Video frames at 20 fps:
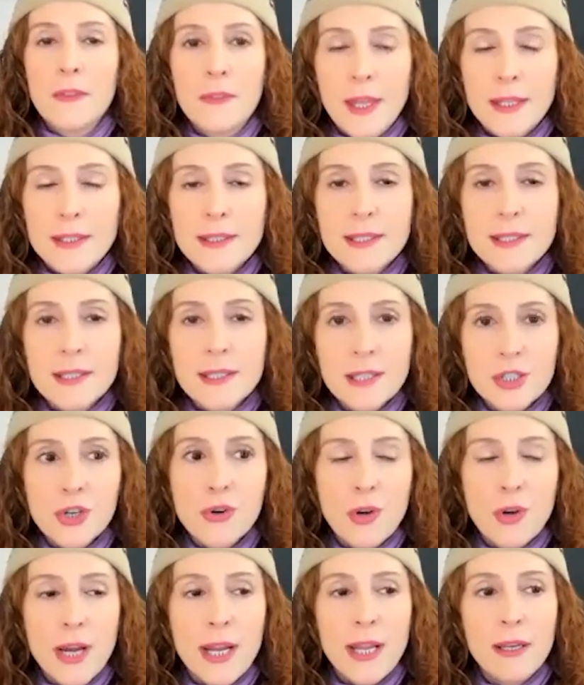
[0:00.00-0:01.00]
That's such a
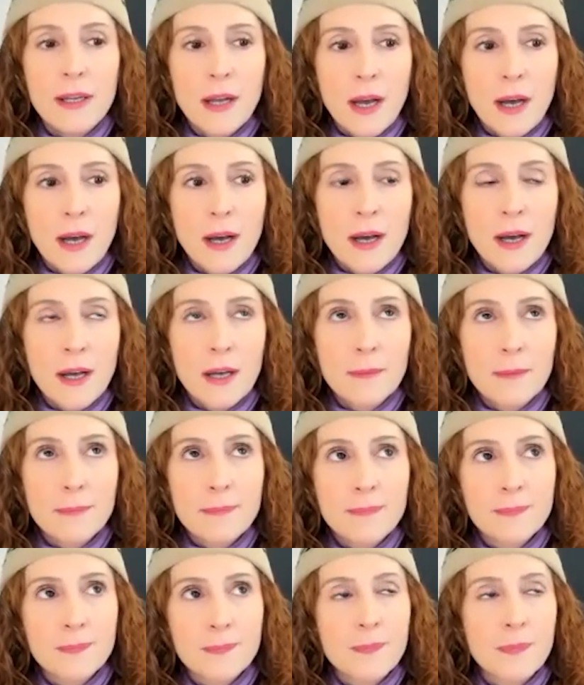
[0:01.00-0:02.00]
great
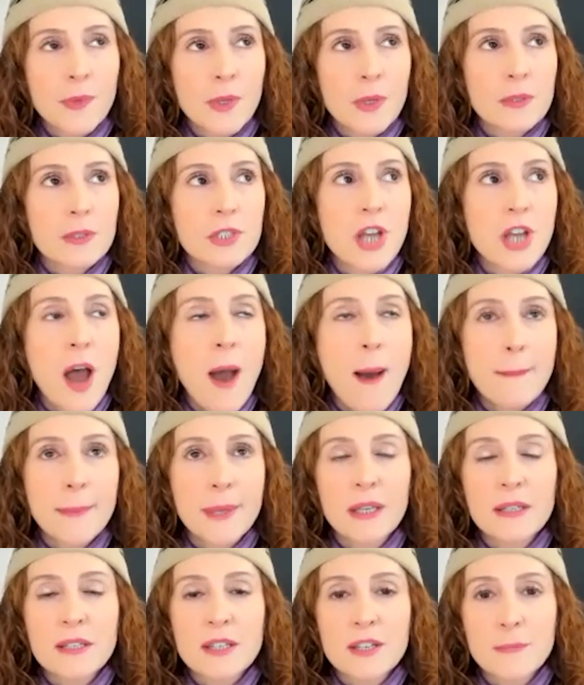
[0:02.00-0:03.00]

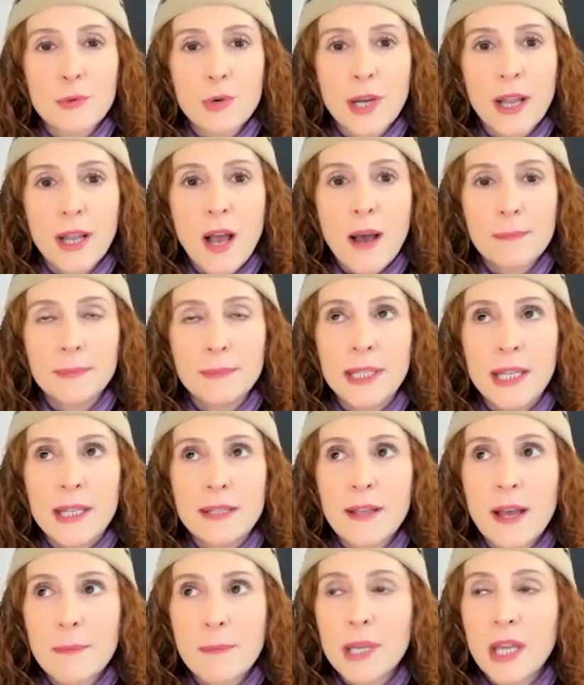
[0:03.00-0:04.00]
topic to bring up,
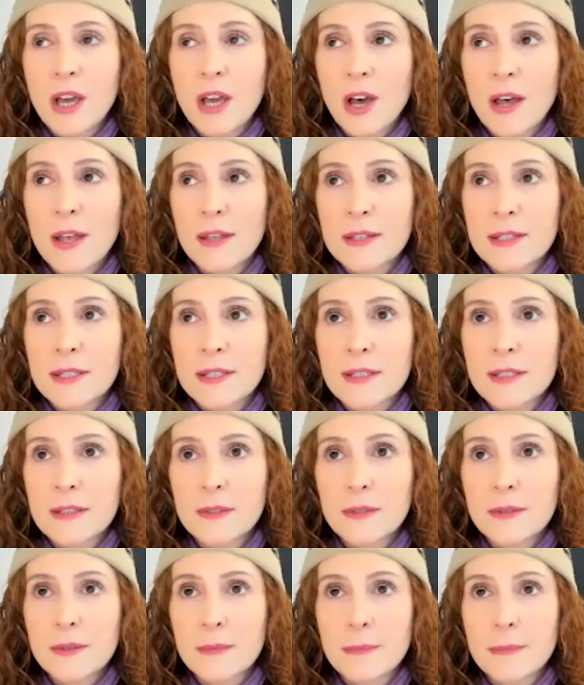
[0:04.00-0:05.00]
Nita, because
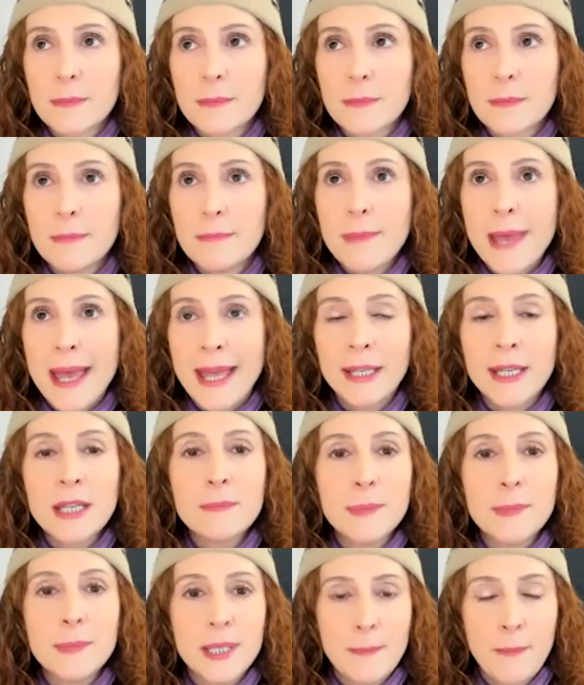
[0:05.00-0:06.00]
many
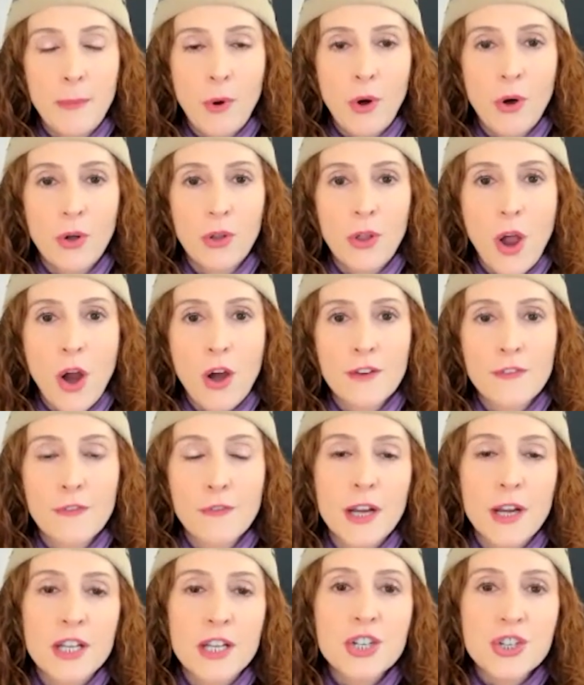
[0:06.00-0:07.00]
people are
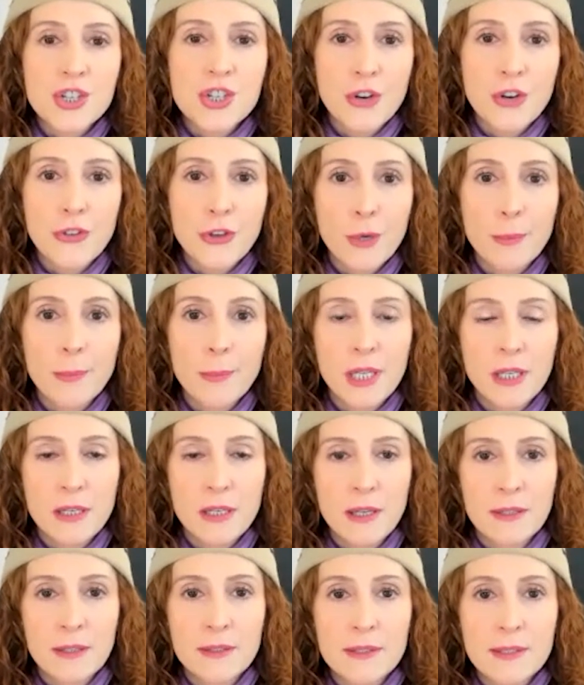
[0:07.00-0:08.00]
afraid to share their
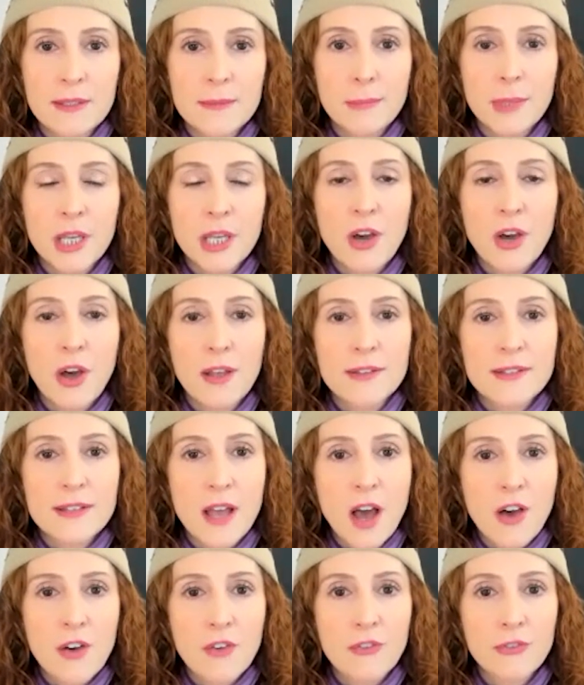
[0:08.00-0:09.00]
opinions because
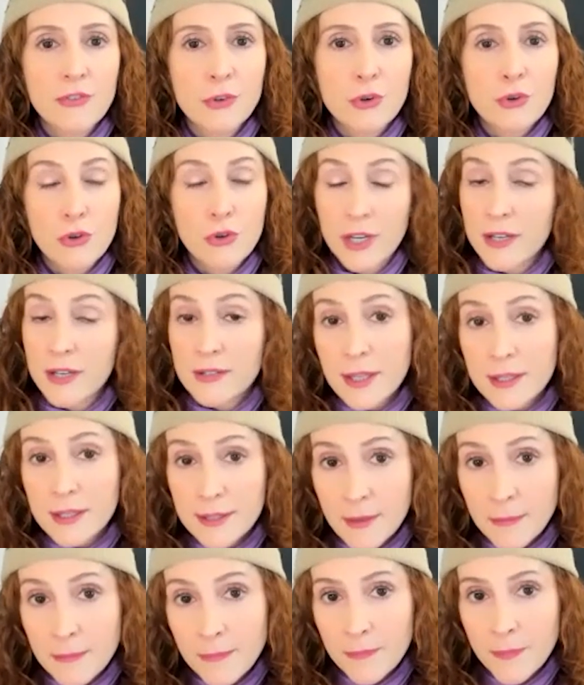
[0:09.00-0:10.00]
of
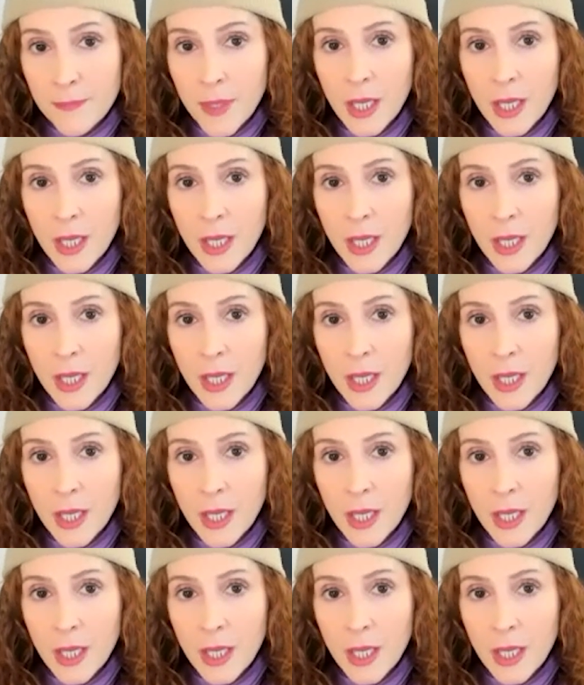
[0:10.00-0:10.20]
criticism.